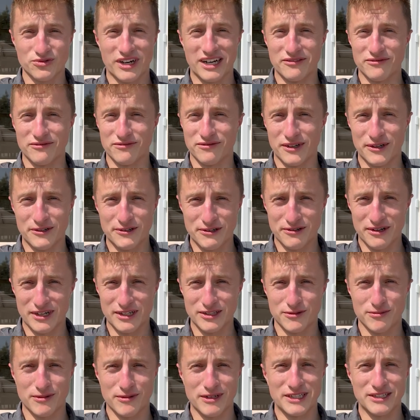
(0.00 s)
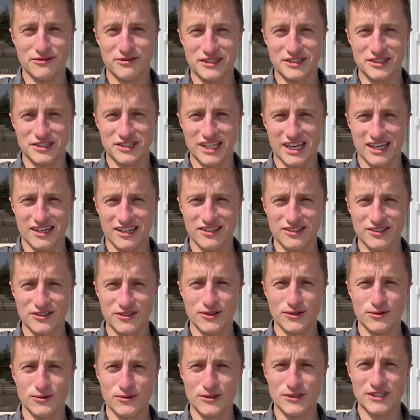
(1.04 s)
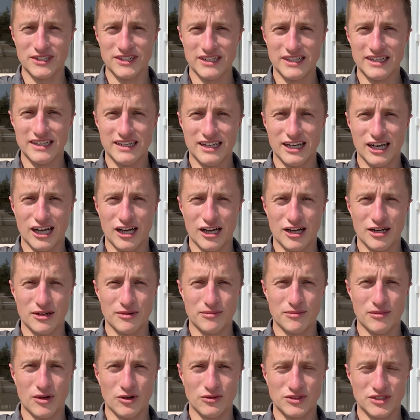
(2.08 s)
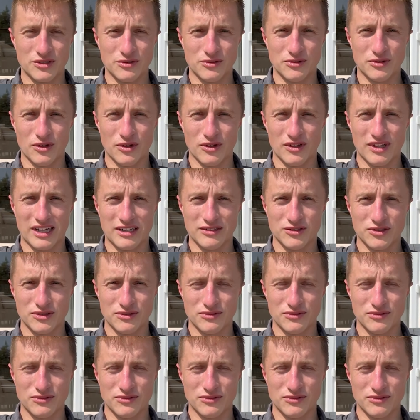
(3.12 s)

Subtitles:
ran very creditably to finish second at Goodwood. But obviously we've got that sort